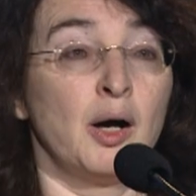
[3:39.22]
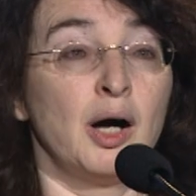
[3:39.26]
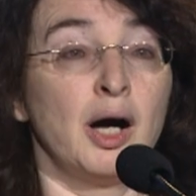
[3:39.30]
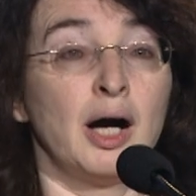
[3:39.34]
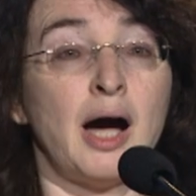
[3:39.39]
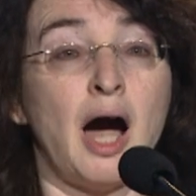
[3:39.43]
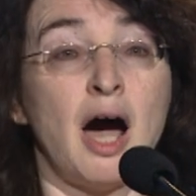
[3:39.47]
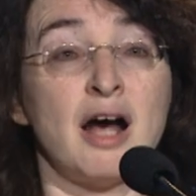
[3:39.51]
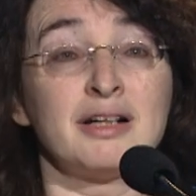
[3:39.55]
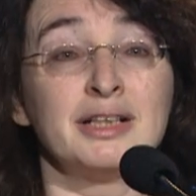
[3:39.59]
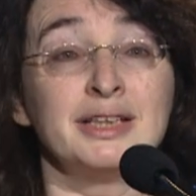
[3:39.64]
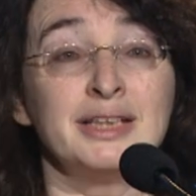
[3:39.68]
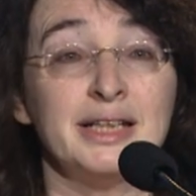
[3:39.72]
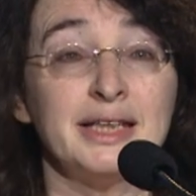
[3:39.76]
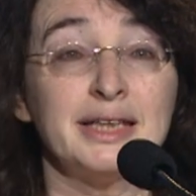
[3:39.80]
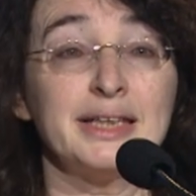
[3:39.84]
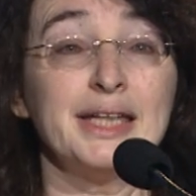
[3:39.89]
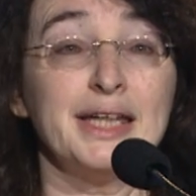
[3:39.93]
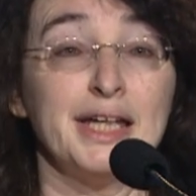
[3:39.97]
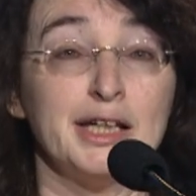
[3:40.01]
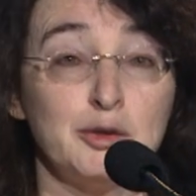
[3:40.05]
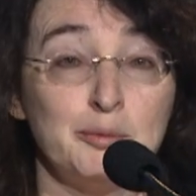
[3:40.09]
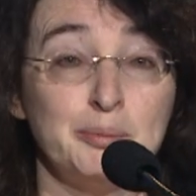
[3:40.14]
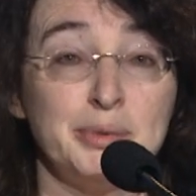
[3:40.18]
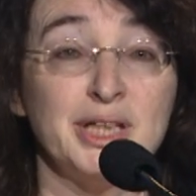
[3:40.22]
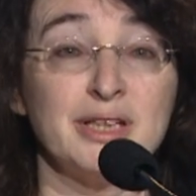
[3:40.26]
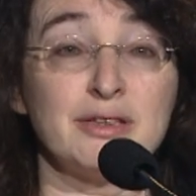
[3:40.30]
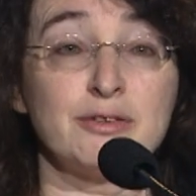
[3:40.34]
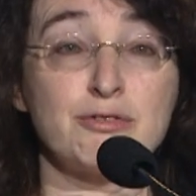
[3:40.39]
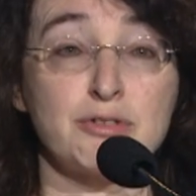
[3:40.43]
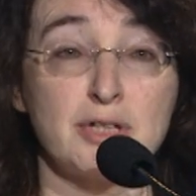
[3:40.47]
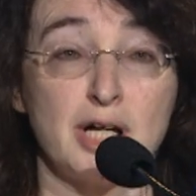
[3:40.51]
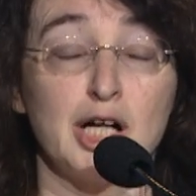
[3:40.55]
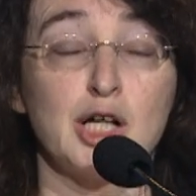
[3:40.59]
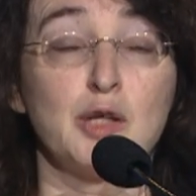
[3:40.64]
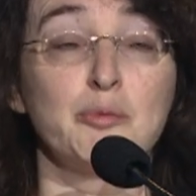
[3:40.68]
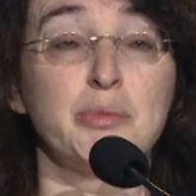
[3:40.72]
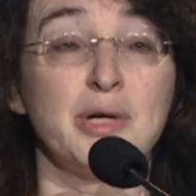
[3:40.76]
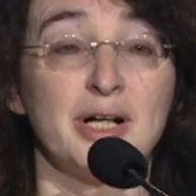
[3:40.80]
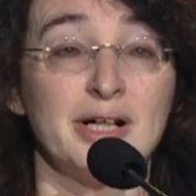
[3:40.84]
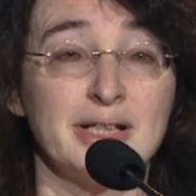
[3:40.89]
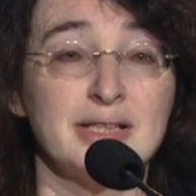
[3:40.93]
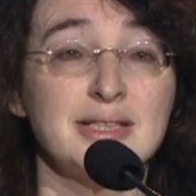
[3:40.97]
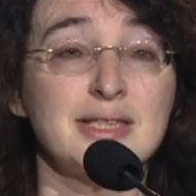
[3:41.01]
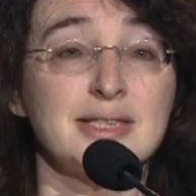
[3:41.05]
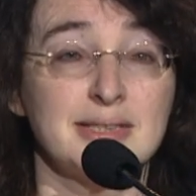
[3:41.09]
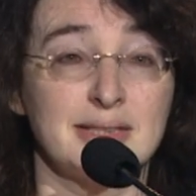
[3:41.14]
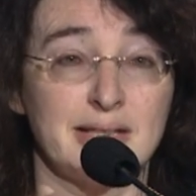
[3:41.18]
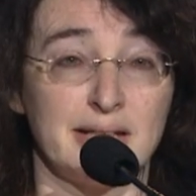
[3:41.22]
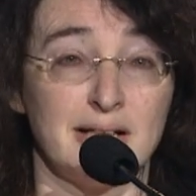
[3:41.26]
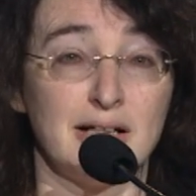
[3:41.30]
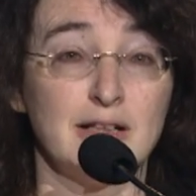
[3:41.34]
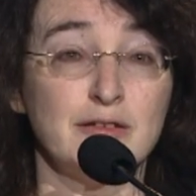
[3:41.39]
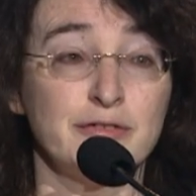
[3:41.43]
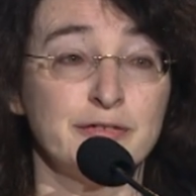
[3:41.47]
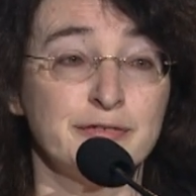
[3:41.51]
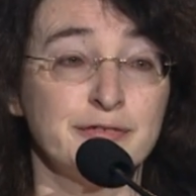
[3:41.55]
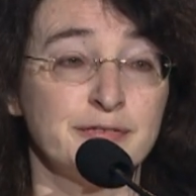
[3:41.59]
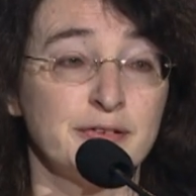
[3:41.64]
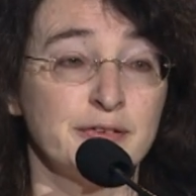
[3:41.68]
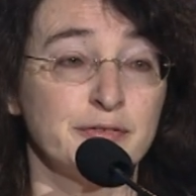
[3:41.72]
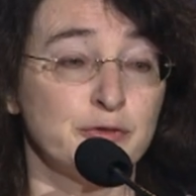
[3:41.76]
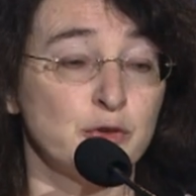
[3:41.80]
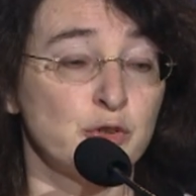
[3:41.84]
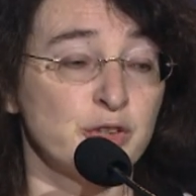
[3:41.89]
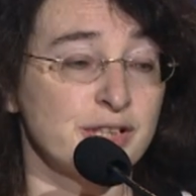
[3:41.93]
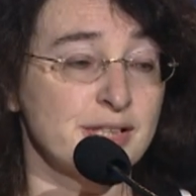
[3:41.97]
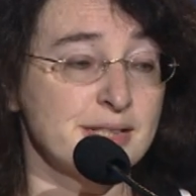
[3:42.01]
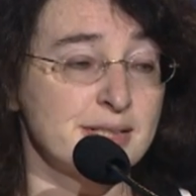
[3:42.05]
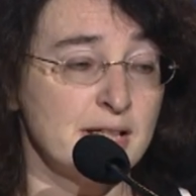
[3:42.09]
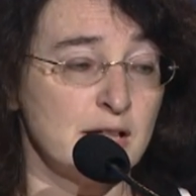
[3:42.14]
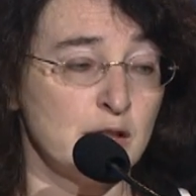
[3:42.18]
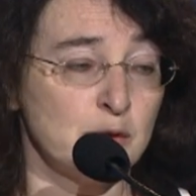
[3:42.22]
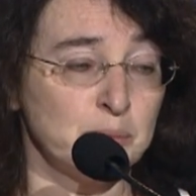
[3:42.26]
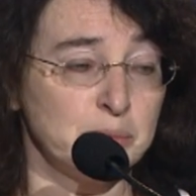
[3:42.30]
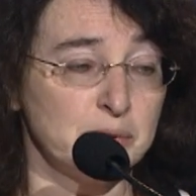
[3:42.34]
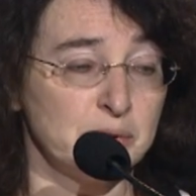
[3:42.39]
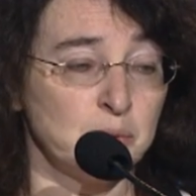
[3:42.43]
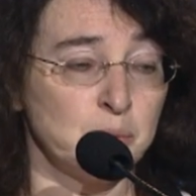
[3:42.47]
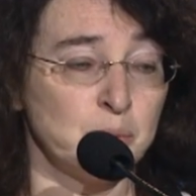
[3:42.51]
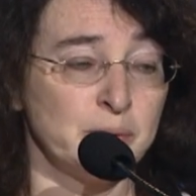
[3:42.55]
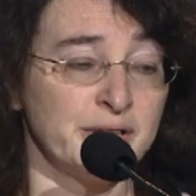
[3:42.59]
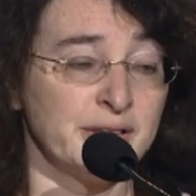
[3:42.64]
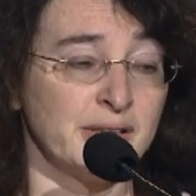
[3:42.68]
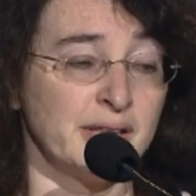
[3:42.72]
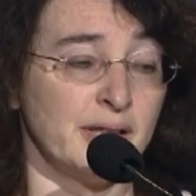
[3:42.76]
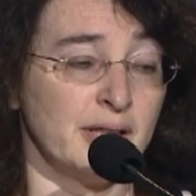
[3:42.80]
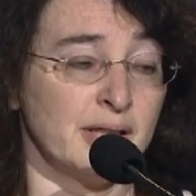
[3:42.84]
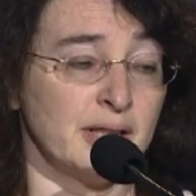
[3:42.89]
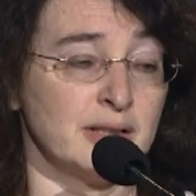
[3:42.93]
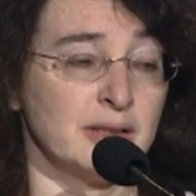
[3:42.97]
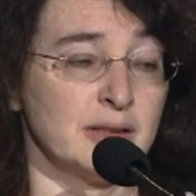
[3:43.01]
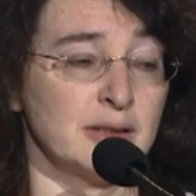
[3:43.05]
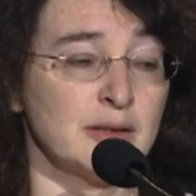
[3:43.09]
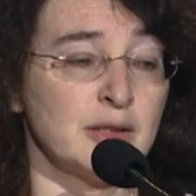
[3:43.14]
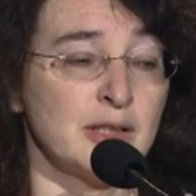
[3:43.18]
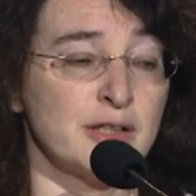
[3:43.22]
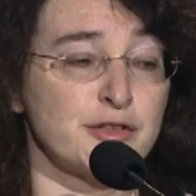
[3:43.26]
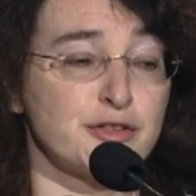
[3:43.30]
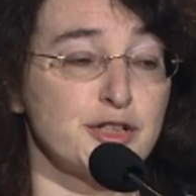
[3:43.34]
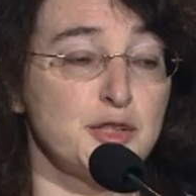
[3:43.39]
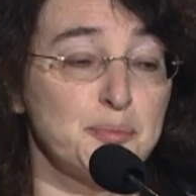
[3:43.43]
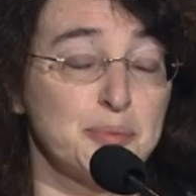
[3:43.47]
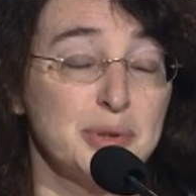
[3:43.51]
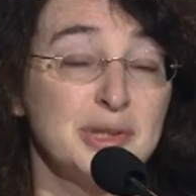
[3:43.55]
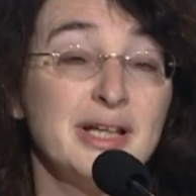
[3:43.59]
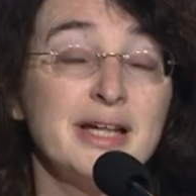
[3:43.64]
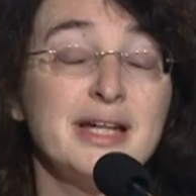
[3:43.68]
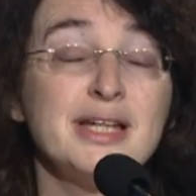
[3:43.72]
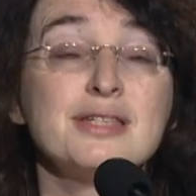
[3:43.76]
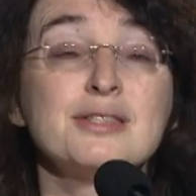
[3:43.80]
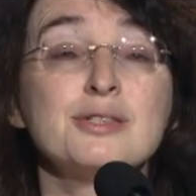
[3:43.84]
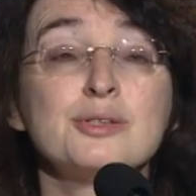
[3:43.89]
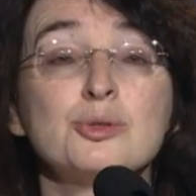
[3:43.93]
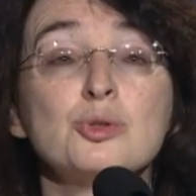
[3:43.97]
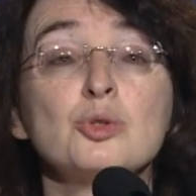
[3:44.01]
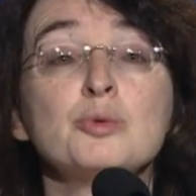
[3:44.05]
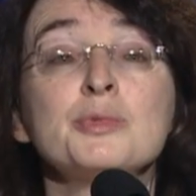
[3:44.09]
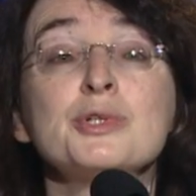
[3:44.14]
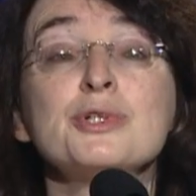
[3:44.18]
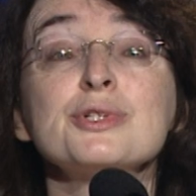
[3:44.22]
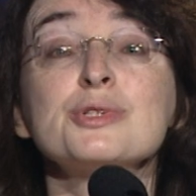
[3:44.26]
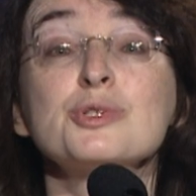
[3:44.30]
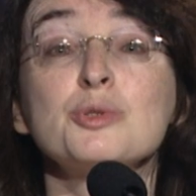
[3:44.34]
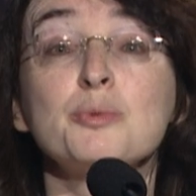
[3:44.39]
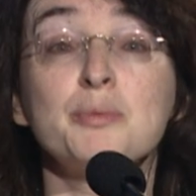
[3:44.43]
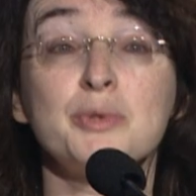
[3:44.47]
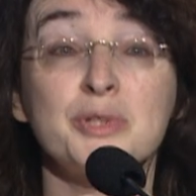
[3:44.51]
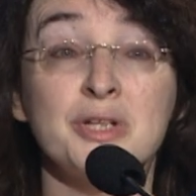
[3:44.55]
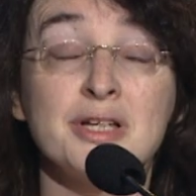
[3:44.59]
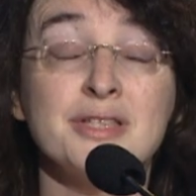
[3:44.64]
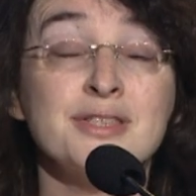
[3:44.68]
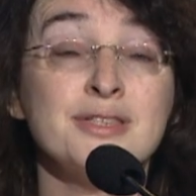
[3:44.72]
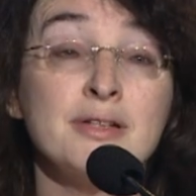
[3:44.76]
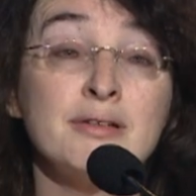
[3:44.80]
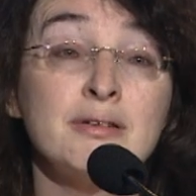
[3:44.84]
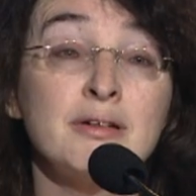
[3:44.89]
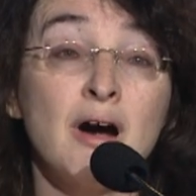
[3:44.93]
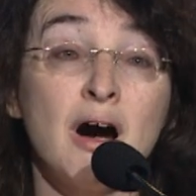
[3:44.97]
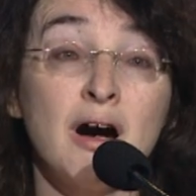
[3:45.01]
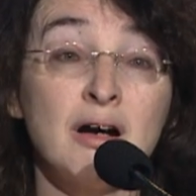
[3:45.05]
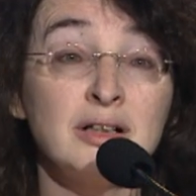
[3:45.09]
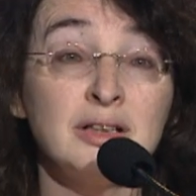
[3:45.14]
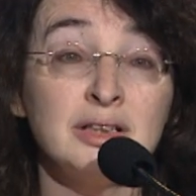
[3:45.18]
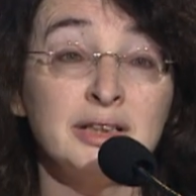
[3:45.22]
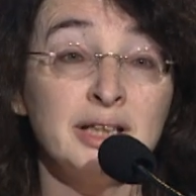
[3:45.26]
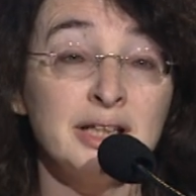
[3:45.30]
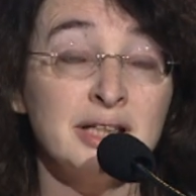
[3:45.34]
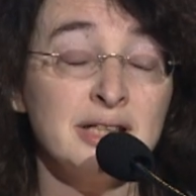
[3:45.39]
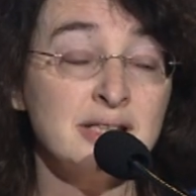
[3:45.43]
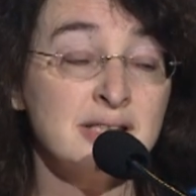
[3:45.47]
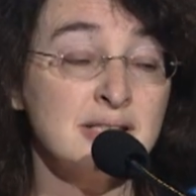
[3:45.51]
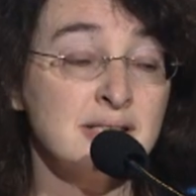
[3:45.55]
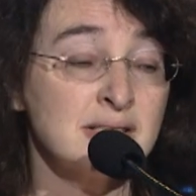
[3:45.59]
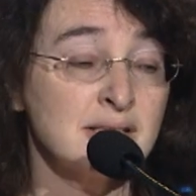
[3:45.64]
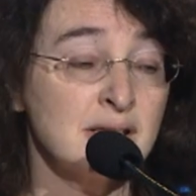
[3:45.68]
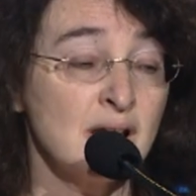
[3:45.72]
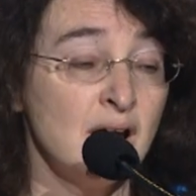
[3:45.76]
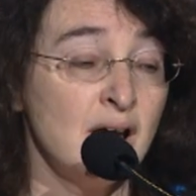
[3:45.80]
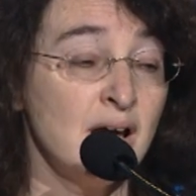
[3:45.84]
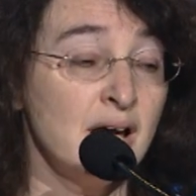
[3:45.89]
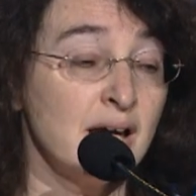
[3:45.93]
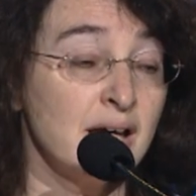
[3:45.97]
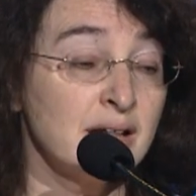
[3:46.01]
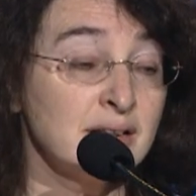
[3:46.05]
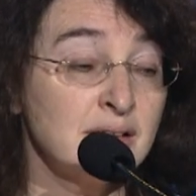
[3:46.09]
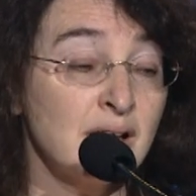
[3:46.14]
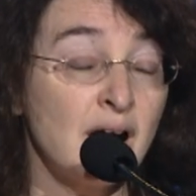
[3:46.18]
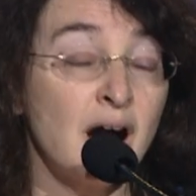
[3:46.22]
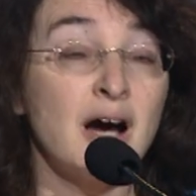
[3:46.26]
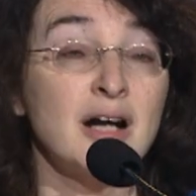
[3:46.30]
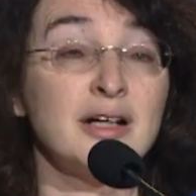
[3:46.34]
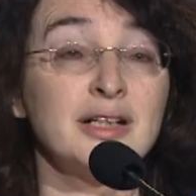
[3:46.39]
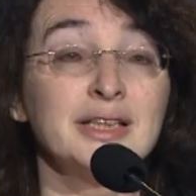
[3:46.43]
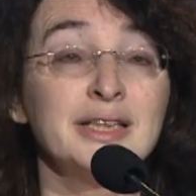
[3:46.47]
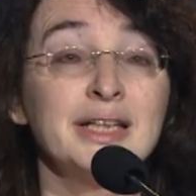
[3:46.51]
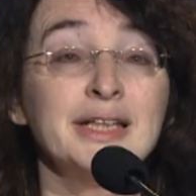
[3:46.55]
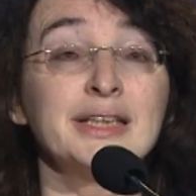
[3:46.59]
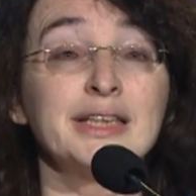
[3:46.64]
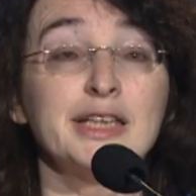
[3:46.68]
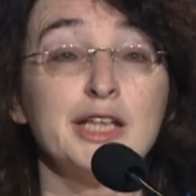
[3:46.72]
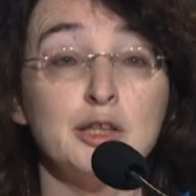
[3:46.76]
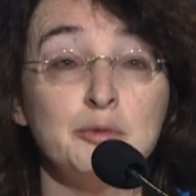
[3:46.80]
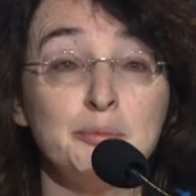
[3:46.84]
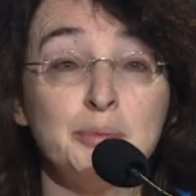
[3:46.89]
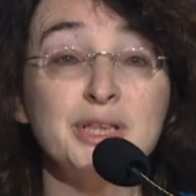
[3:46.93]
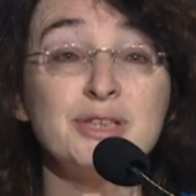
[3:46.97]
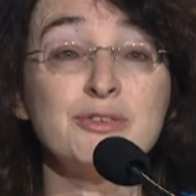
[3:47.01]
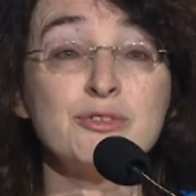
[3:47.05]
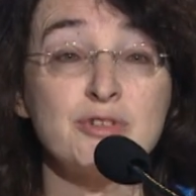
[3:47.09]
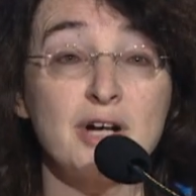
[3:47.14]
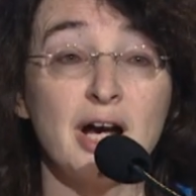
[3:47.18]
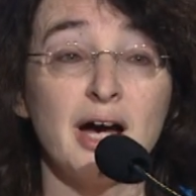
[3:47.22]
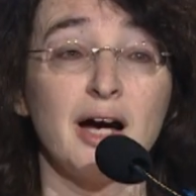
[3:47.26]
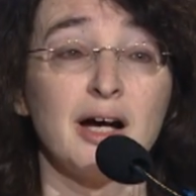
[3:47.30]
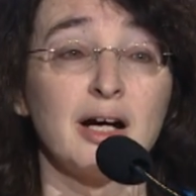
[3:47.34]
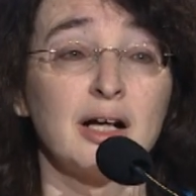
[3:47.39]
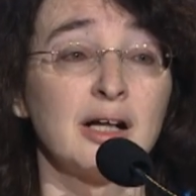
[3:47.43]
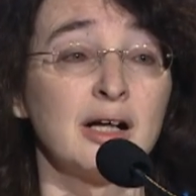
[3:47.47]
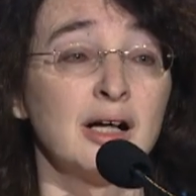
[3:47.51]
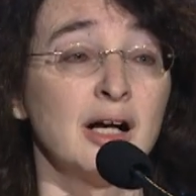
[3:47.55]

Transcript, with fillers: RNA can be a drug by itself. For example, we can replace tumor suppressor RNAs, and RNA can be drug.